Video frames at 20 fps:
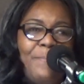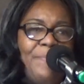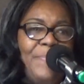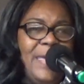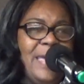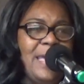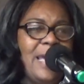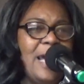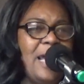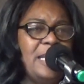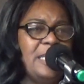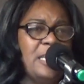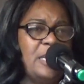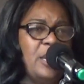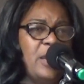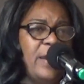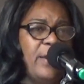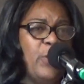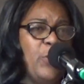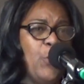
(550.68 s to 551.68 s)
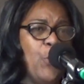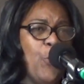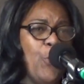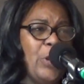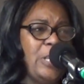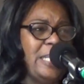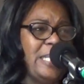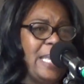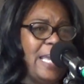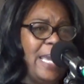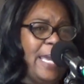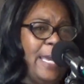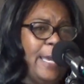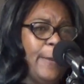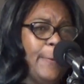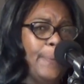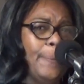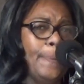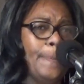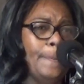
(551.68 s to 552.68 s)
Because of the anointing
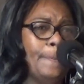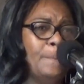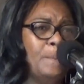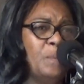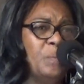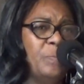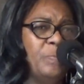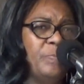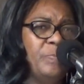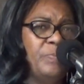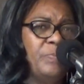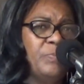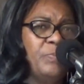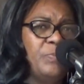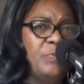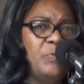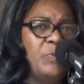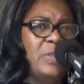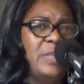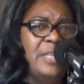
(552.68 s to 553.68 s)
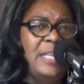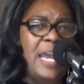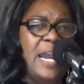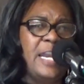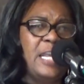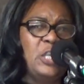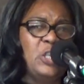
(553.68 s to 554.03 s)
that